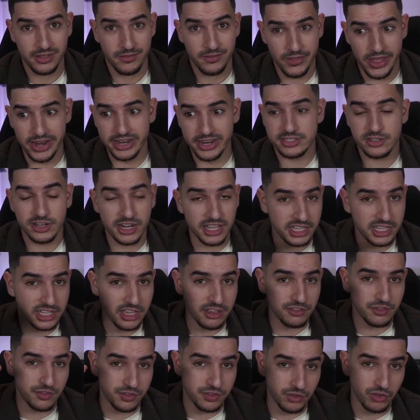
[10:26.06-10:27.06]
And it's going to
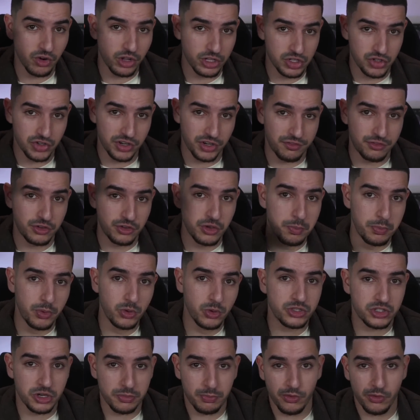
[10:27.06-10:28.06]
give Rodri a few
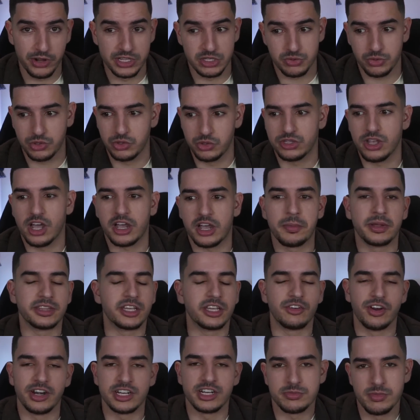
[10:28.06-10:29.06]
booster points when you talk about the
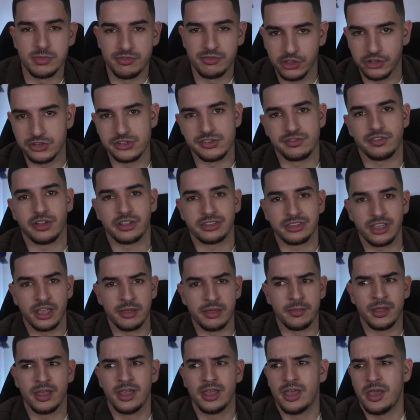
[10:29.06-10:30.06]
greatest midfielders of all time.
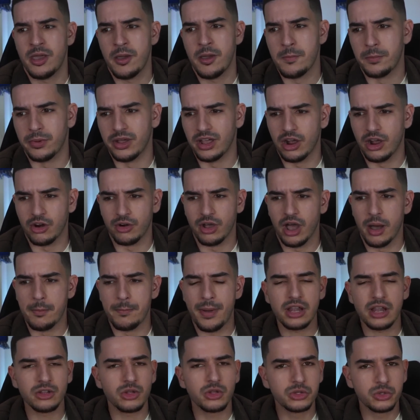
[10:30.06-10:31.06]
But a
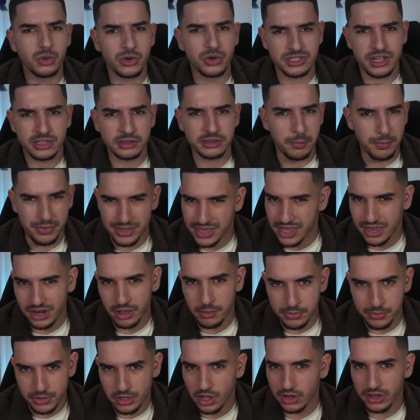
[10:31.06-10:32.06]
Ballon d'Or is not the
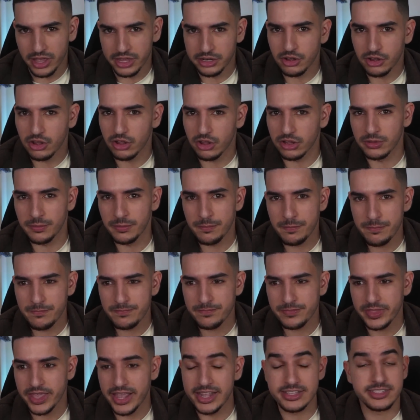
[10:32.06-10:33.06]
be-all, end-all.
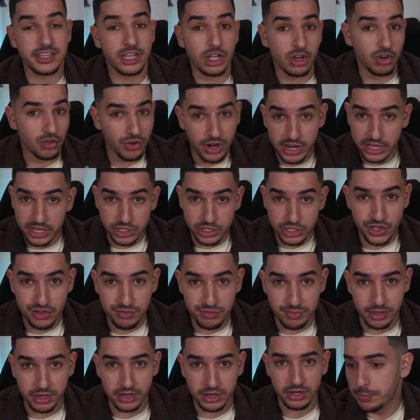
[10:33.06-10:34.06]
It's a great
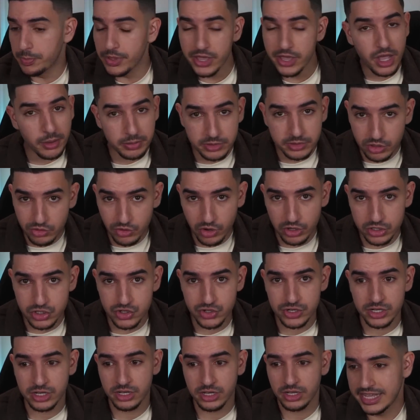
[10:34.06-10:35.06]
achievement. Big up to
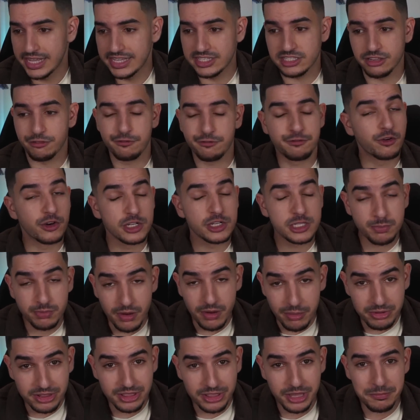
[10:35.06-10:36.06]
Rodri. He's the first
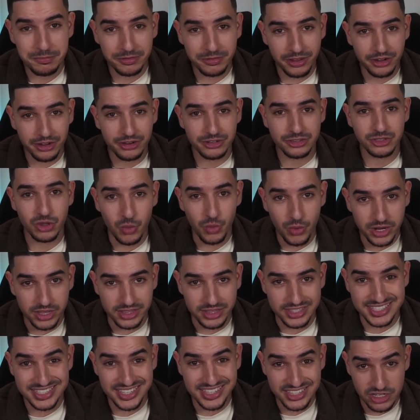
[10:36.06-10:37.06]
Premier League player to win
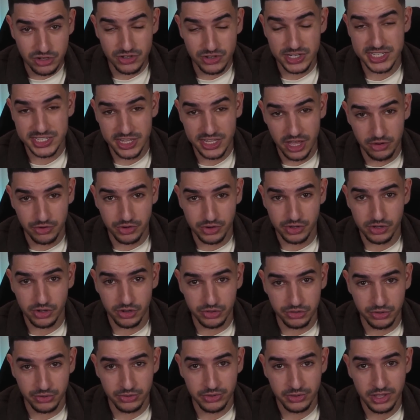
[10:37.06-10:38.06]
it since Cristiano
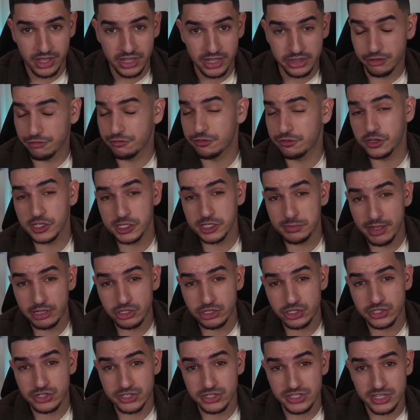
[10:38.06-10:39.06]
Ronaldo. The first
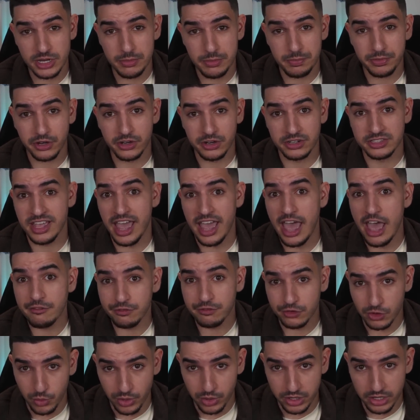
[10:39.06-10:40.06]
Manchester City player to
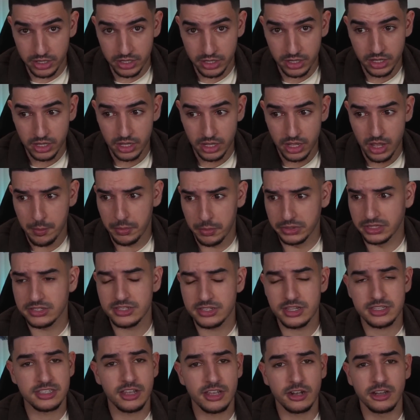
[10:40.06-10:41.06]
ever win it. But does
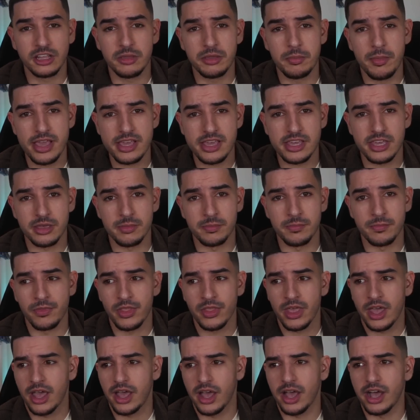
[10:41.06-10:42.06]
it suddenly make him
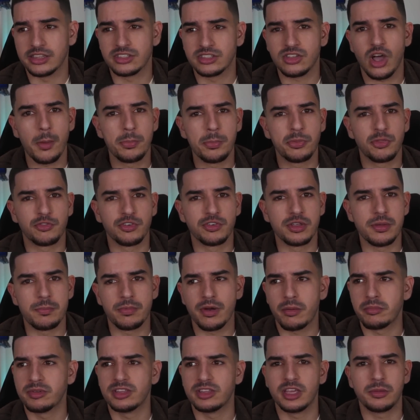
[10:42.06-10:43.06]
a top 3
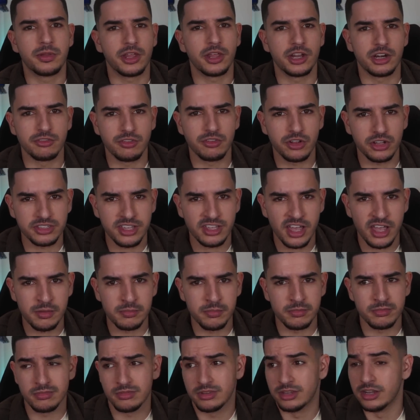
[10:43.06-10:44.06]
Premier League player of all
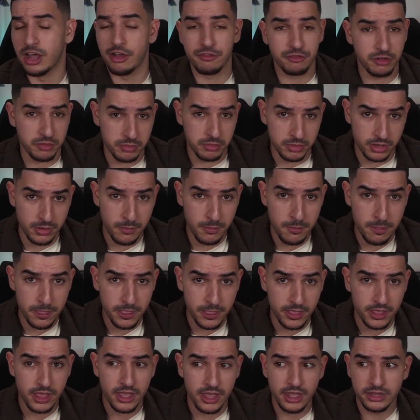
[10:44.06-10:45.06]
time? Not for me.
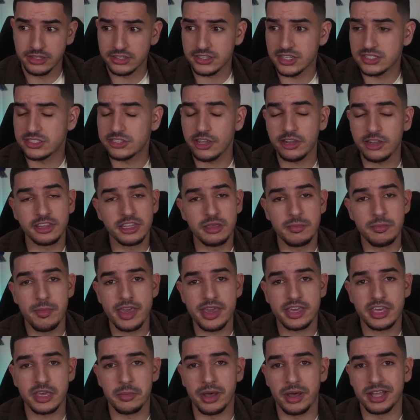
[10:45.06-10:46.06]
Does it suddenly
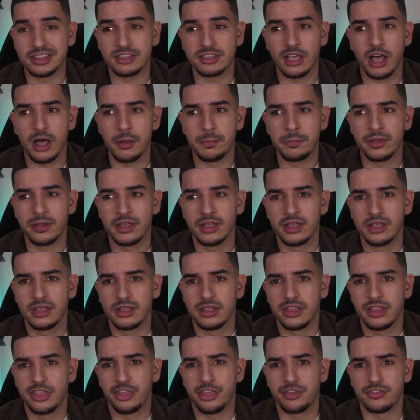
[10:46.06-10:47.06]
make him a top
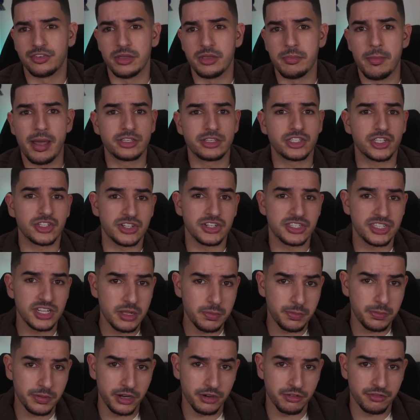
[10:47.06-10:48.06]
3 Manchester
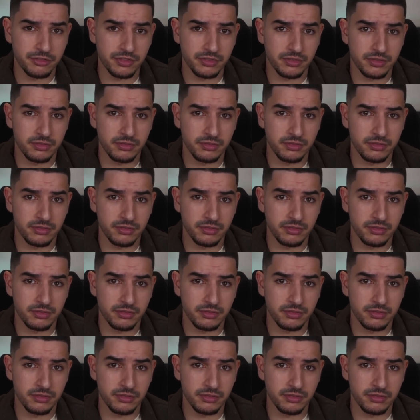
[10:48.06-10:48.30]
City player?